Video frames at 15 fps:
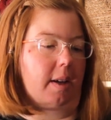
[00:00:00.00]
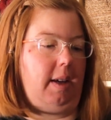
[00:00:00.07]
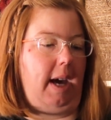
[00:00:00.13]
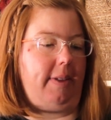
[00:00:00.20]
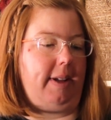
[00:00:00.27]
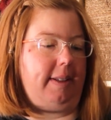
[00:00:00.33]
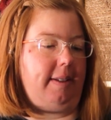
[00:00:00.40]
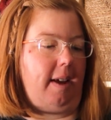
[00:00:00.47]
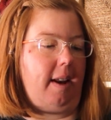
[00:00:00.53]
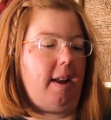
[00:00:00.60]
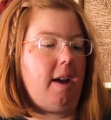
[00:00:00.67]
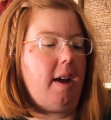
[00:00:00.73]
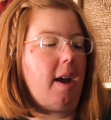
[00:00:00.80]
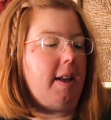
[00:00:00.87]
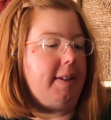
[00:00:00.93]
Yeah, that's not.
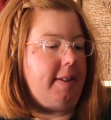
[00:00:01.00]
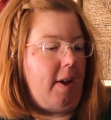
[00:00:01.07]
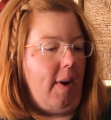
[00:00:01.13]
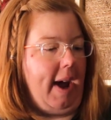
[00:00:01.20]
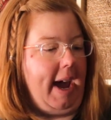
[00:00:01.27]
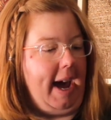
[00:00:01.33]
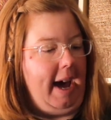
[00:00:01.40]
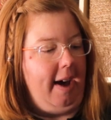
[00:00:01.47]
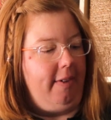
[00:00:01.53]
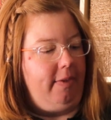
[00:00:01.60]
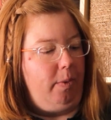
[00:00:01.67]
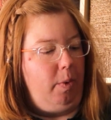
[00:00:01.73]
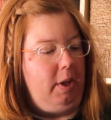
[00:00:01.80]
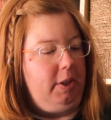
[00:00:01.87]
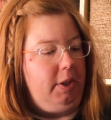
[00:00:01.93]
So I
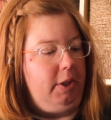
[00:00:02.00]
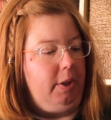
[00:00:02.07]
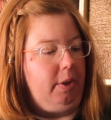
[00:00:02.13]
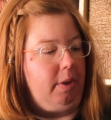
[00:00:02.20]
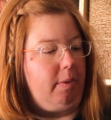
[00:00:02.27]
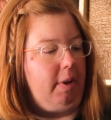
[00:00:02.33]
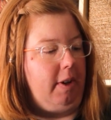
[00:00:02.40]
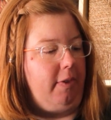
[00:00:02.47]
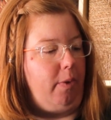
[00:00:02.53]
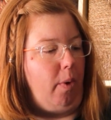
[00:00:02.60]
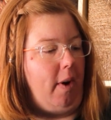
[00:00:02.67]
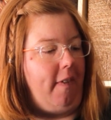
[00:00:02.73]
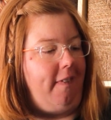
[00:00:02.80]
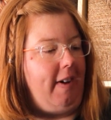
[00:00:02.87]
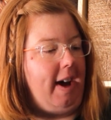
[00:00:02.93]
have 1, 2, 3,
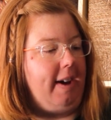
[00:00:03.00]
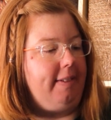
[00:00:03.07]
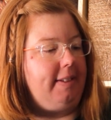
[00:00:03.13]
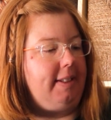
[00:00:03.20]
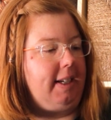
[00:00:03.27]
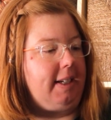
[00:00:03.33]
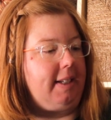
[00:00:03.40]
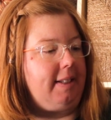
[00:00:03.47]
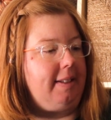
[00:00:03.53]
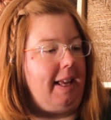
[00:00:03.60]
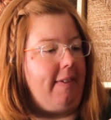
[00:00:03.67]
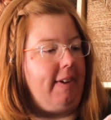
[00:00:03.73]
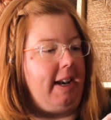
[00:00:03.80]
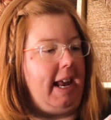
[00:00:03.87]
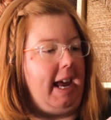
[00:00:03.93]
4, 5, 6,
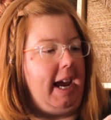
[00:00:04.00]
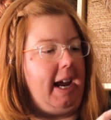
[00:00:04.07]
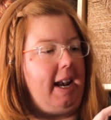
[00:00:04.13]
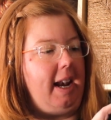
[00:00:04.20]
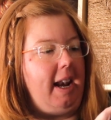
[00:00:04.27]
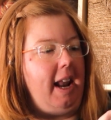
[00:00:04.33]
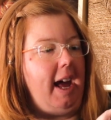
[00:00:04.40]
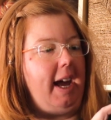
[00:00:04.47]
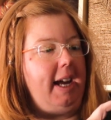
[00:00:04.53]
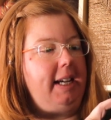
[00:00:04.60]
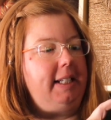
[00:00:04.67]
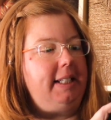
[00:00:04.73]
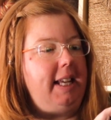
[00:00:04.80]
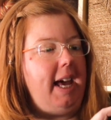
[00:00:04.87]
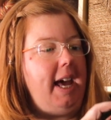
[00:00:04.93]
7, 8,
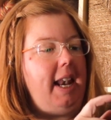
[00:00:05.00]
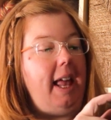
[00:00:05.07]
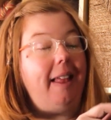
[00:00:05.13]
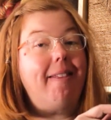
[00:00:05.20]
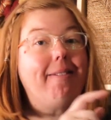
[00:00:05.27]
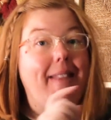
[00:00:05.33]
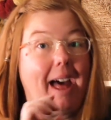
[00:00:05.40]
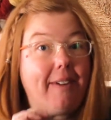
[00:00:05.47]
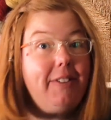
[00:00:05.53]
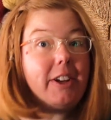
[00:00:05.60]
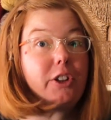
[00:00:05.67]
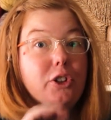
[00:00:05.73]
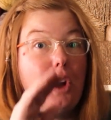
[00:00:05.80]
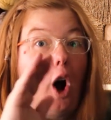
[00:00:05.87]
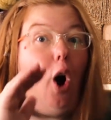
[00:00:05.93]
9, 10,
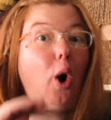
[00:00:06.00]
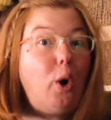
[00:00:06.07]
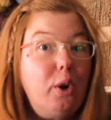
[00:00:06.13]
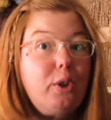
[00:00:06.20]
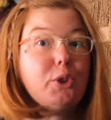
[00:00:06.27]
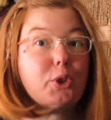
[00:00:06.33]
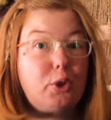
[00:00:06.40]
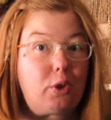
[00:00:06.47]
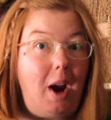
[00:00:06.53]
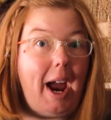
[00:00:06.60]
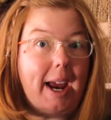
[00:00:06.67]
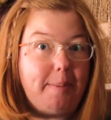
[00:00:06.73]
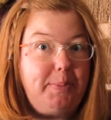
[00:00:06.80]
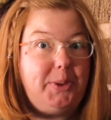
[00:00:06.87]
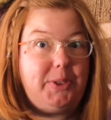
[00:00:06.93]
11 total
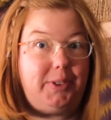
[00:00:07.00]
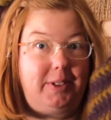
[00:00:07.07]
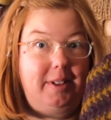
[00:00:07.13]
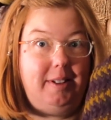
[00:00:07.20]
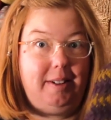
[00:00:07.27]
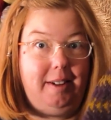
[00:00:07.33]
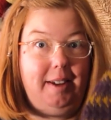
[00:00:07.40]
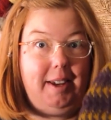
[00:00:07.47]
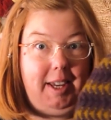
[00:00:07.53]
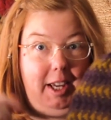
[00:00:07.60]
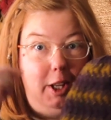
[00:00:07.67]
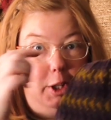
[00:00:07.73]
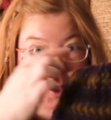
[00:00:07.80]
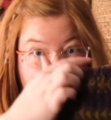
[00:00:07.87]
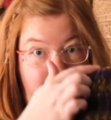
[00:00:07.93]
stripes,
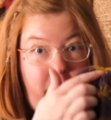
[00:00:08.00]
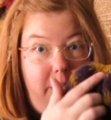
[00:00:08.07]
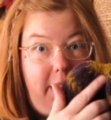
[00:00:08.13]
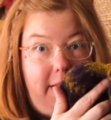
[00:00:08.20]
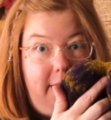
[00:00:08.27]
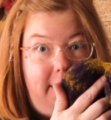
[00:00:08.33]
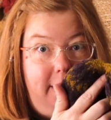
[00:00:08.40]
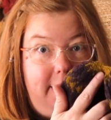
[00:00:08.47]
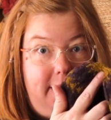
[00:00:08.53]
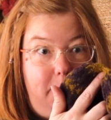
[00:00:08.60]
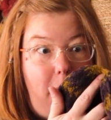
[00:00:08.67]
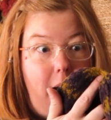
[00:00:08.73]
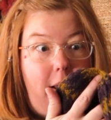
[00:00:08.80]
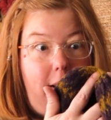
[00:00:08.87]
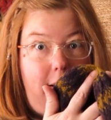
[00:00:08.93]
including this
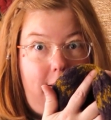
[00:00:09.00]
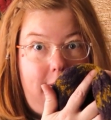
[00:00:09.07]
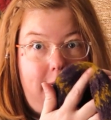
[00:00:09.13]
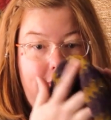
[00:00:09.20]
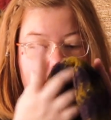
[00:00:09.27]
one.